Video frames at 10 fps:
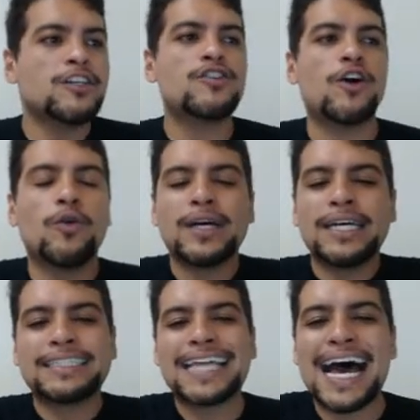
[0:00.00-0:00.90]

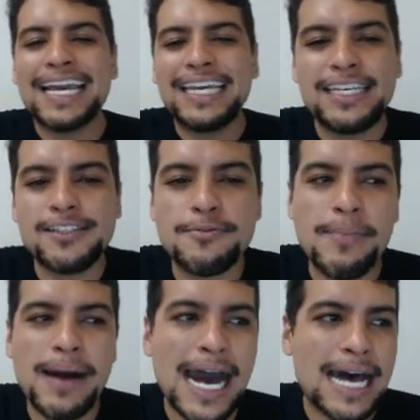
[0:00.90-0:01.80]
So, Thaís,
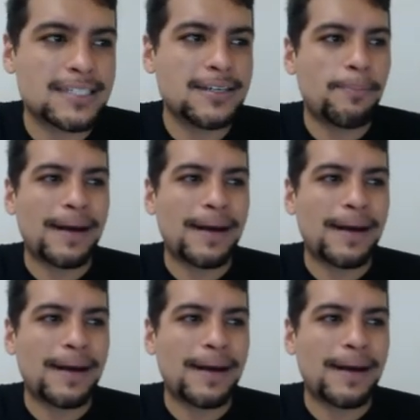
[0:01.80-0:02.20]
Márcia,